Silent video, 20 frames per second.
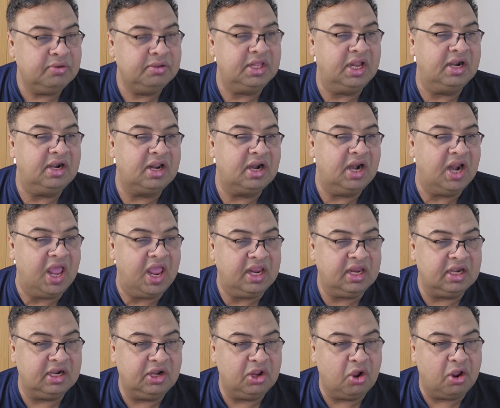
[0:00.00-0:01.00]
to the
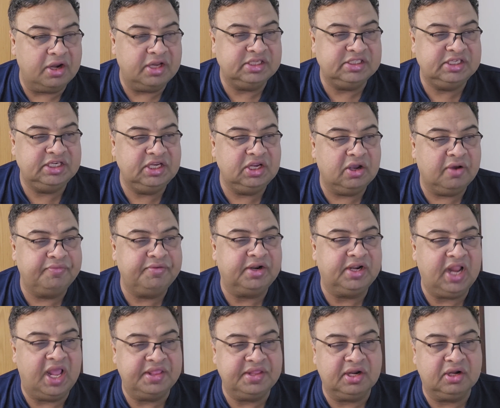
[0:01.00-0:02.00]
underlying etiology of the
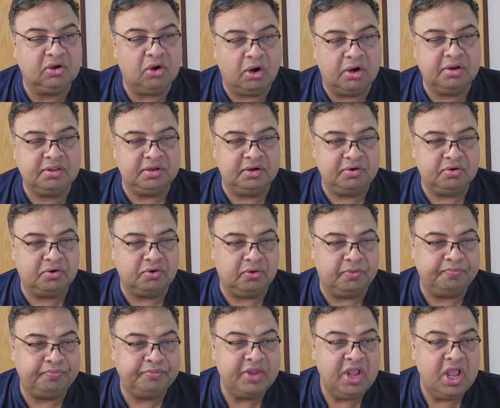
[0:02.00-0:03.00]
tethered cord syndrome,